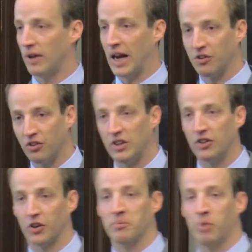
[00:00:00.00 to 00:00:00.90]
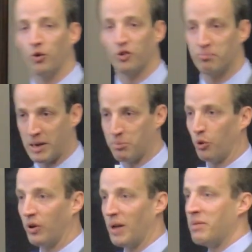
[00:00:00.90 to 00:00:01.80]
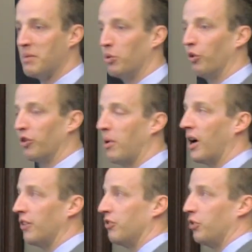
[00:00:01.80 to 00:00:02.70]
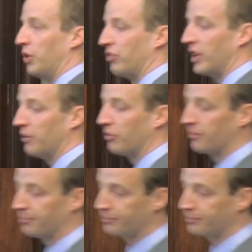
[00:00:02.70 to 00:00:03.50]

agencies are composed of people, and people respond to incentives.